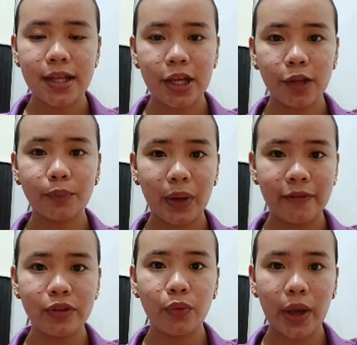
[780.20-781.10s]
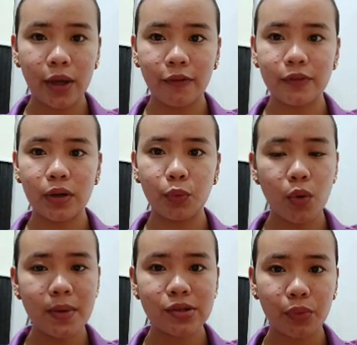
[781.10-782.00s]
and helped pave the way of the
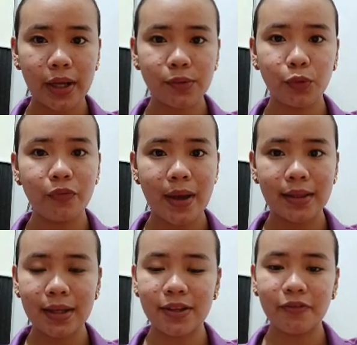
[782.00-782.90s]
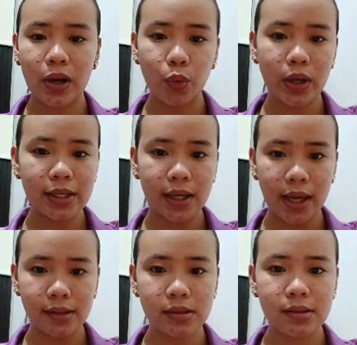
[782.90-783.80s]
women's rights movement in the following
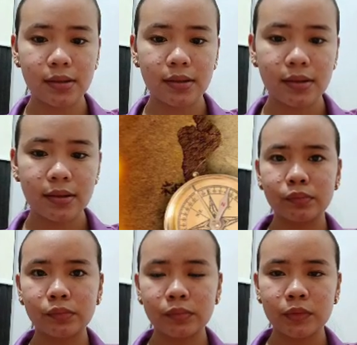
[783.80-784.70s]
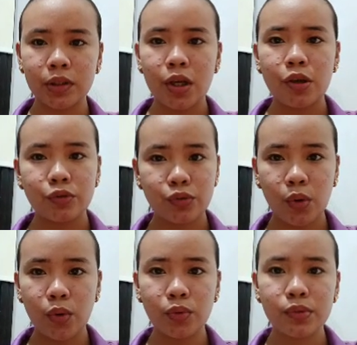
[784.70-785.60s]
decades.
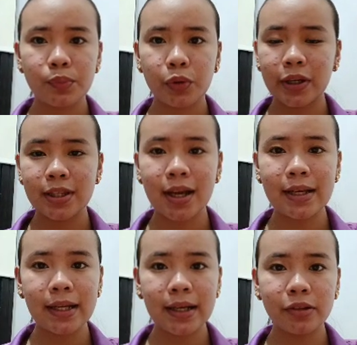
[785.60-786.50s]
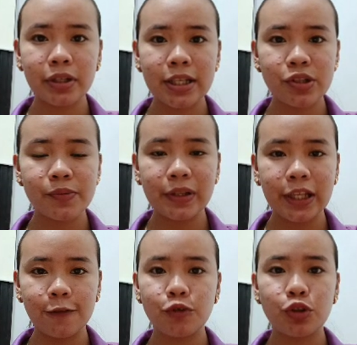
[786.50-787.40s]
Stowe's puritanical religious
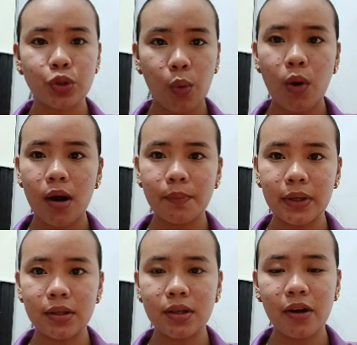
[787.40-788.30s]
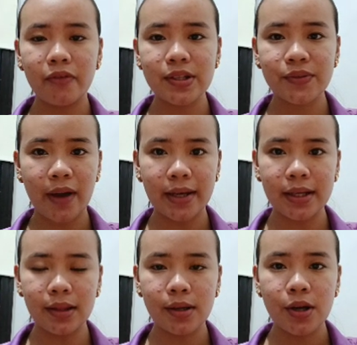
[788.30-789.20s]
beliefs show up in the novel's
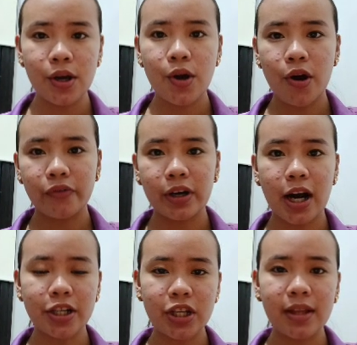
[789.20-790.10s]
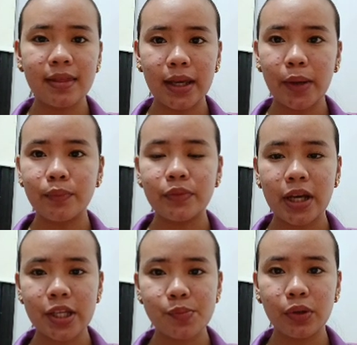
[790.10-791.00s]
final, overarching theme,
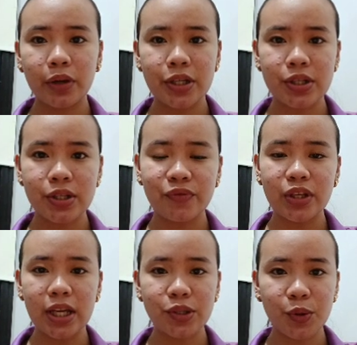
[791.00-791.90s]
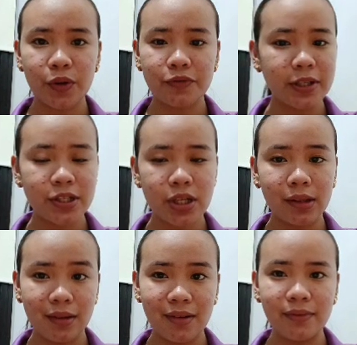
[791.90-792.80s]
the exploration of the nature of
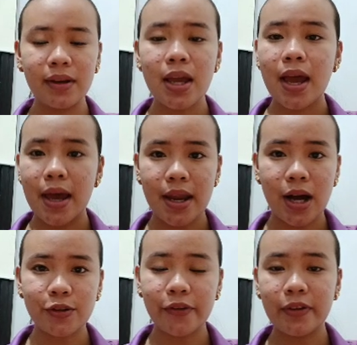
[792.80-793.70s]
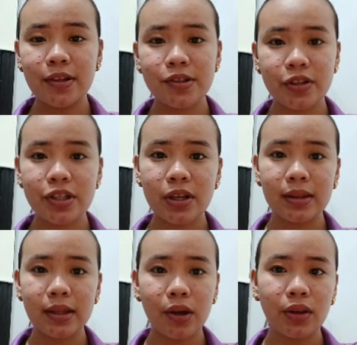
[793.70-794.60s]
Christian love, and how she feels
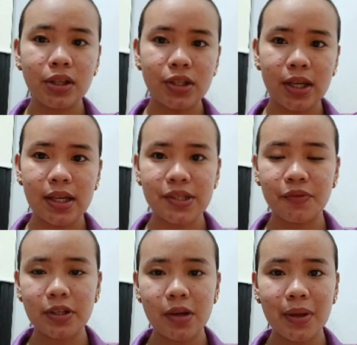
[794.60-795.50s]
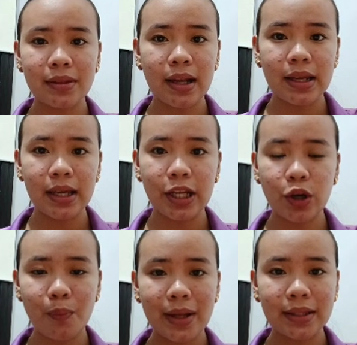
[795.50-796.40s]
Christian theology is fundamentally
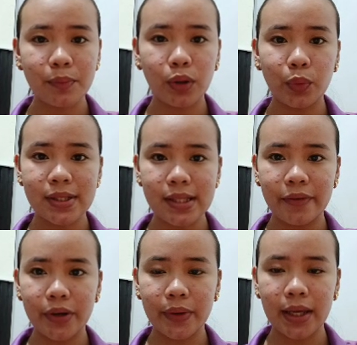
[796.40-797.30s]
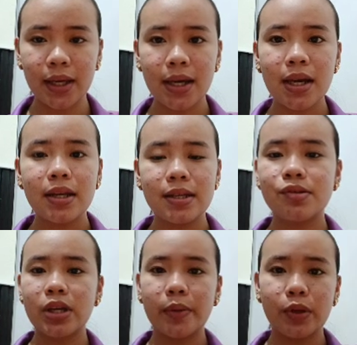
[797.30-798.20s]
incompatible with slavery. This
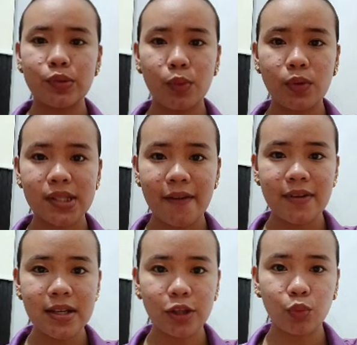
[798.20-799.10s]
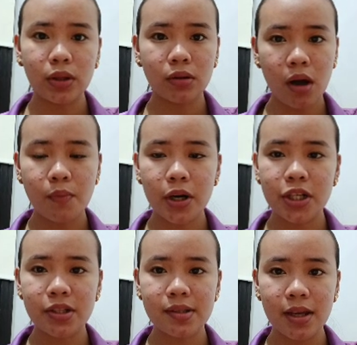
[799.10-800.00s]
theme is most evident with Tom
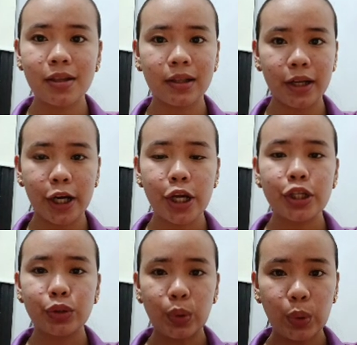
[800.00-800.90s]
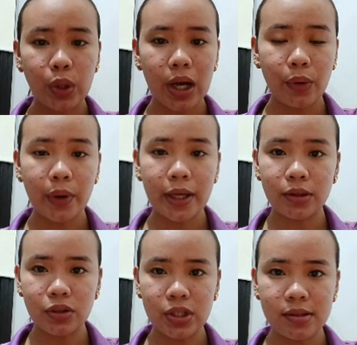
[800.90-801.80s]
urges St. Clair to look away
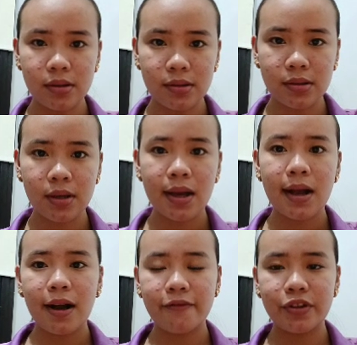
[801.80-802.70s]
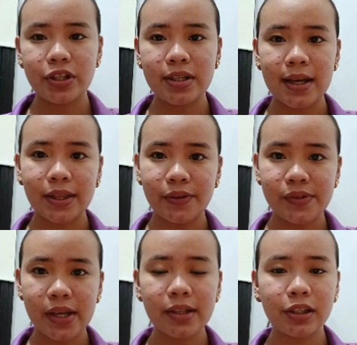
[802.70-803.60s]
to Jesus. After the death of
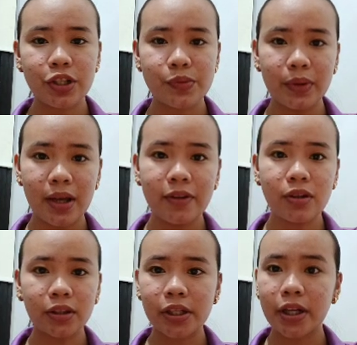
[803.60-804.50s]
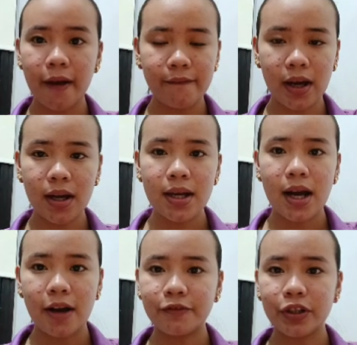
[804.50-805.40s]
St. Clair's beloved daughter Eva,
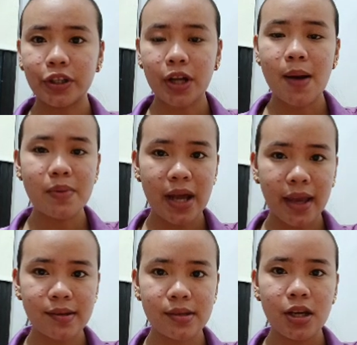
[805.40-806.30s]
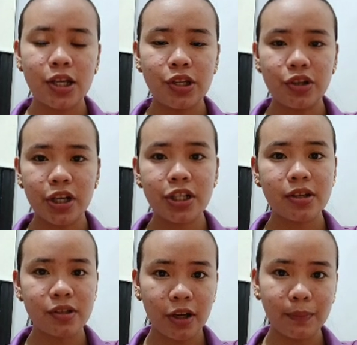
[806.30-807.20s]
after Tom dies, Dirge
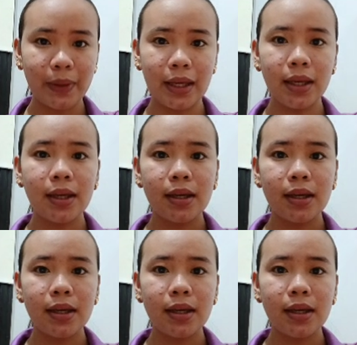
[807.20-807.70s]
Selby